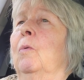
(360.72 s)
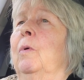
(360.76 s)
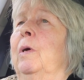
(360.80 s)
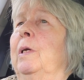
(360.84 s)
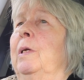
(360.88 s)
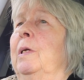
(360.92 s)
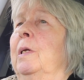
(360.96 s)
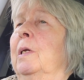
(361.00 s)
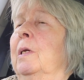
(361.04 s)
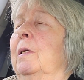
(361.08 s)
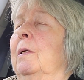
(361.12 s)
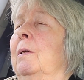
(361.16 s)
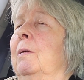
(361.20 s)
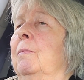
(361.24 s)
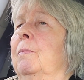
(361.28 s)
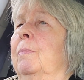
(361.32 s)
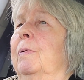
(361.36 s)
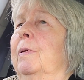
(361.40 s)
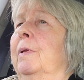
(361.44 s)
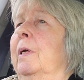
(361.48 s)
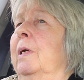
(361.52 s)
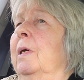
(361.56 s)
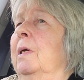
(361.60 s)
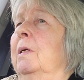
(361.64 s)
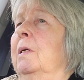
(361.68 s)
No, we didn't
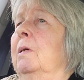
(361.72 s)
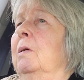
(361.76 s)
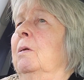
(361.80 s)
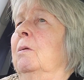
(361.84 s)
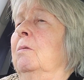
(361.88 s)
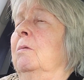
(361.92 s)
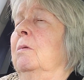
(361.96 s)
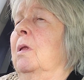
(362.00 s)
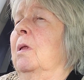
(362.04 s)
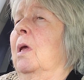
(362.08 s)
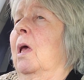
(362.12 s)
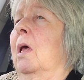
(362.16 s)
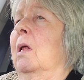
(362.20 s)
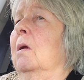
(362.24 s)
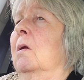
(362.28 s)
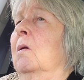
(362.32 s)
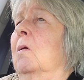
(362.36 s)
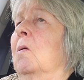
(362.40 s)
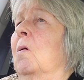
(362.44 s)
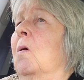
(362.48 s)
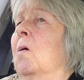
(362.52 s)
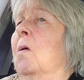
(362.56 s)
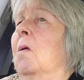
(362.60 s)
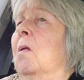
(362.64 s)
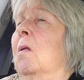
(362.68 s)
plan to do that
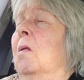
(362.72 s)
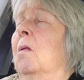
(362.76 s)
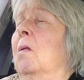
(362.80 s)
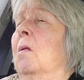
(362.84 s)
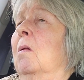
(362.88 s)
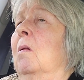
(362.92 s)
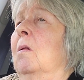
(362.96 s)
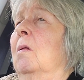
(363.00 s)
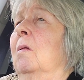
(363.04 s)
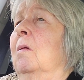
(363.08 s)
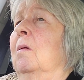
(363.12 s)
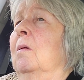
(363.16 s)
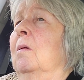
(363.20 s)
at all.